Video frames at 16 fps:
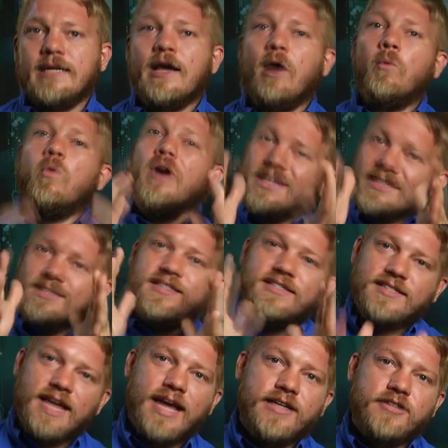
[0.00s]
Now, what
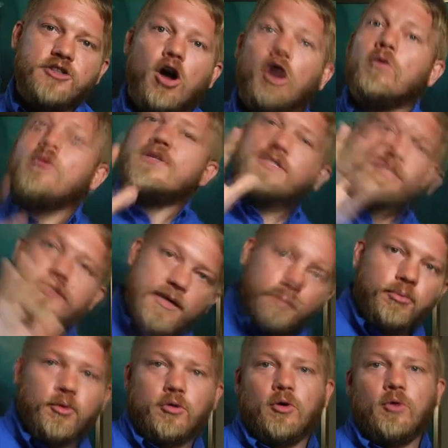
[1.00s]
states are
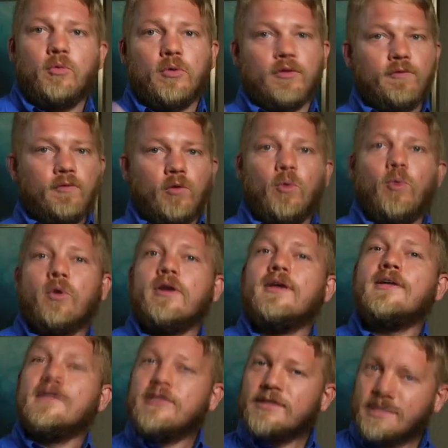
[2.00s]
reciprocal with
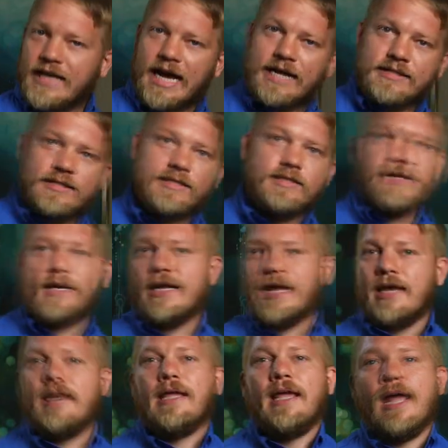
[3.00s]
Florida, Texas, and
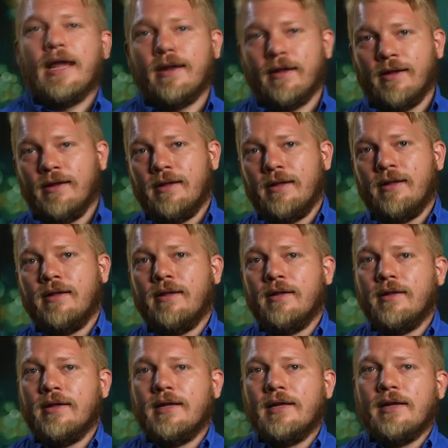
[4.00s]
Indiana?
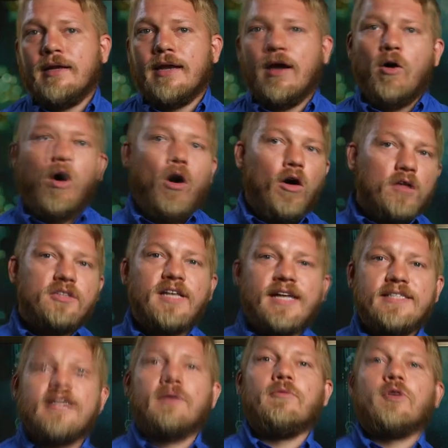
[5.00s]
Now, all
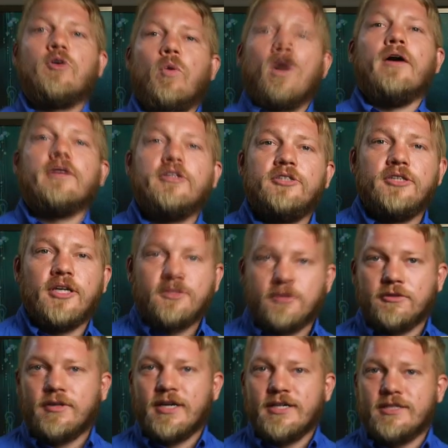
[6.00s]
states that require an
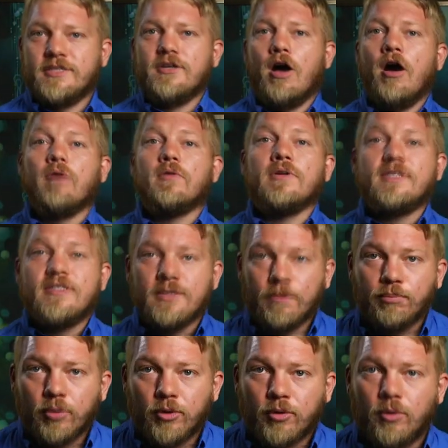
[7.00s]
adjuster's license are
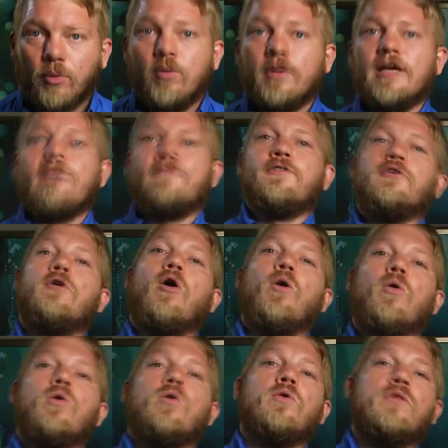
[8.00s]
reciprocal if you
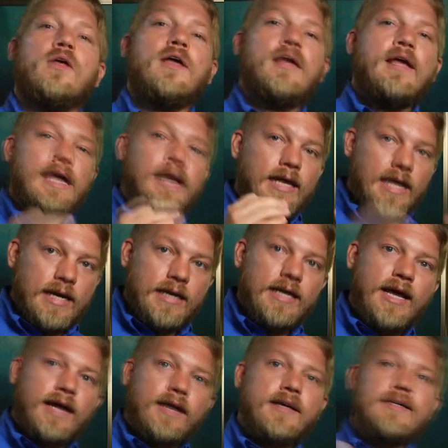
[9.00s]
hold an
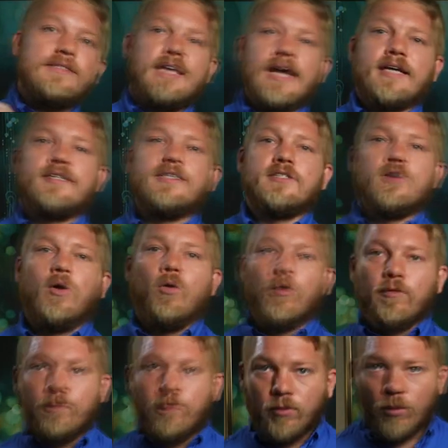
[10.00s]
Indiana, Texas,
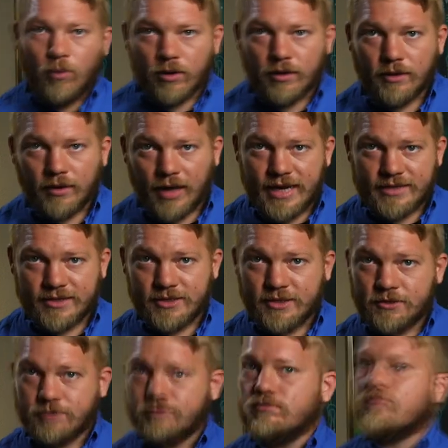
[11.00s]
or Florida
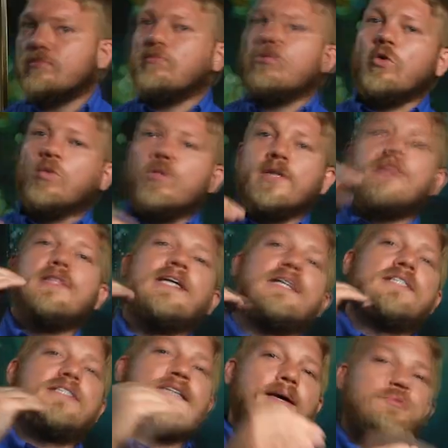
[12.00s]
license, with the
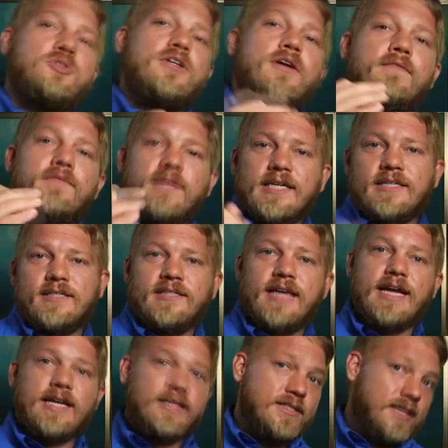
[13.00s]
exception of these
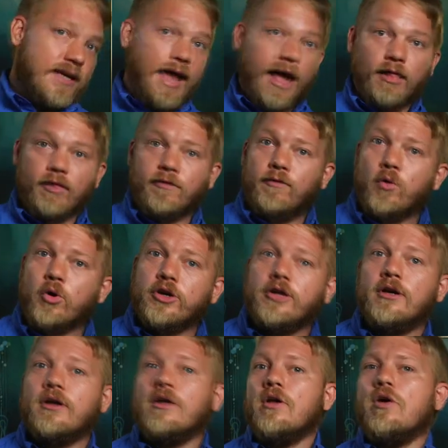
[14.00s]
states:
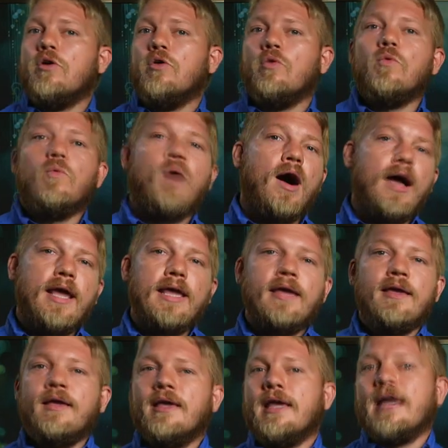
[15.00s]
California,
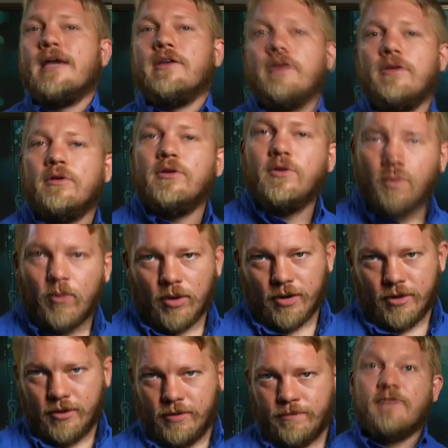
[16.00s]
Hawaii, and New
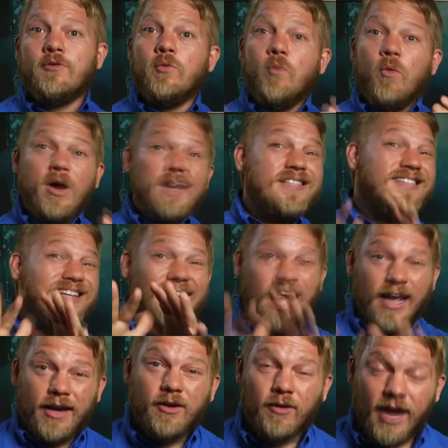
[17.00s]
York. If you want to see an
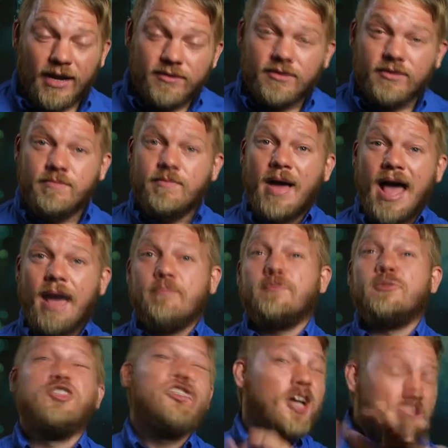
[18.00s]
interactive
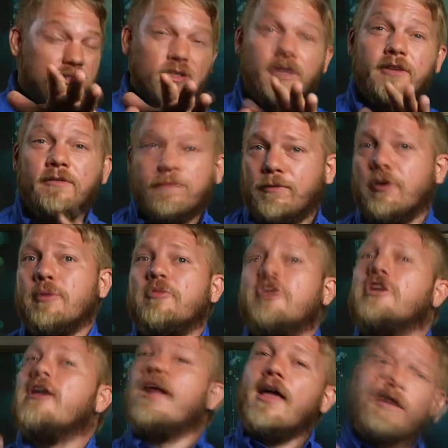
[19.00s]
map just to confirm, you
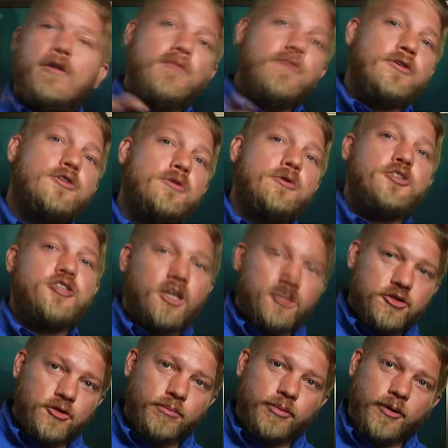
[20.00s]
can head over to
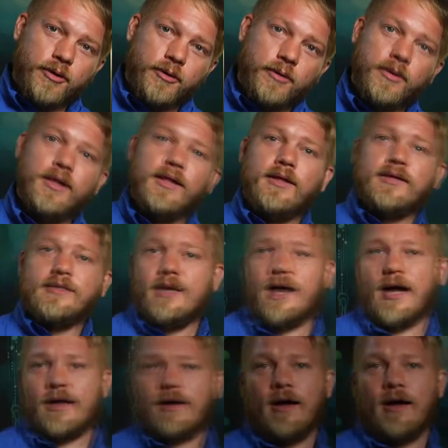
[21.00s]
adjuster pro dot